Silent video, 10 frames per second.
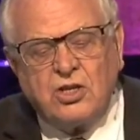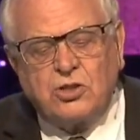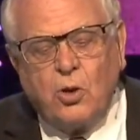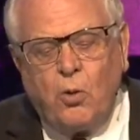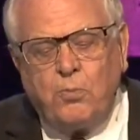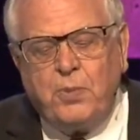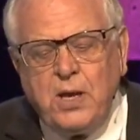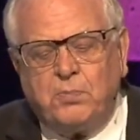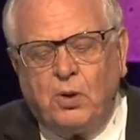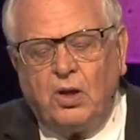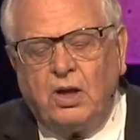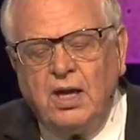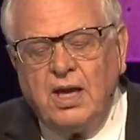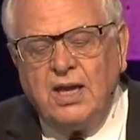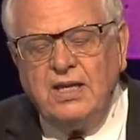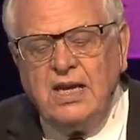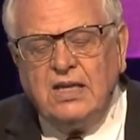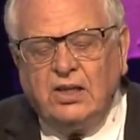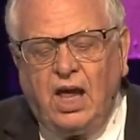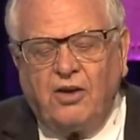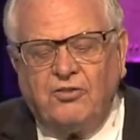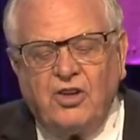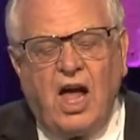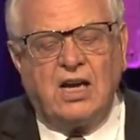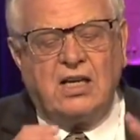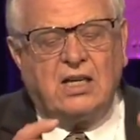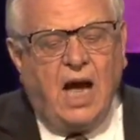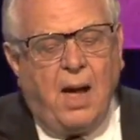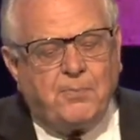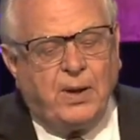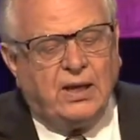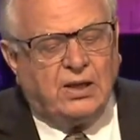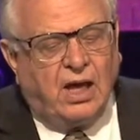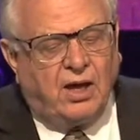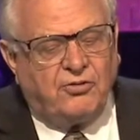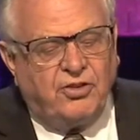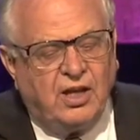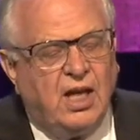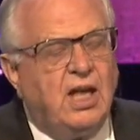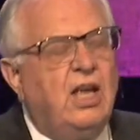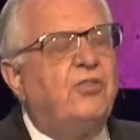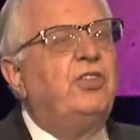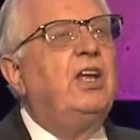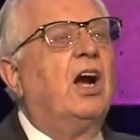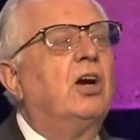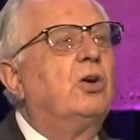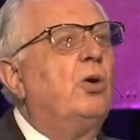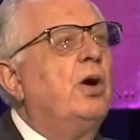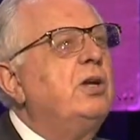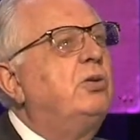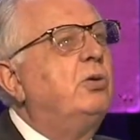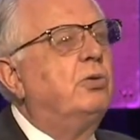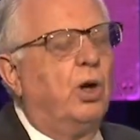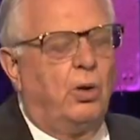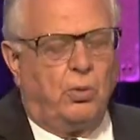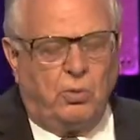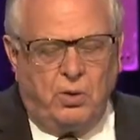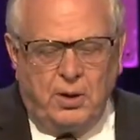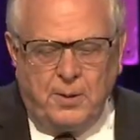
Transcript: so people need love, agape love, if they are going to grow.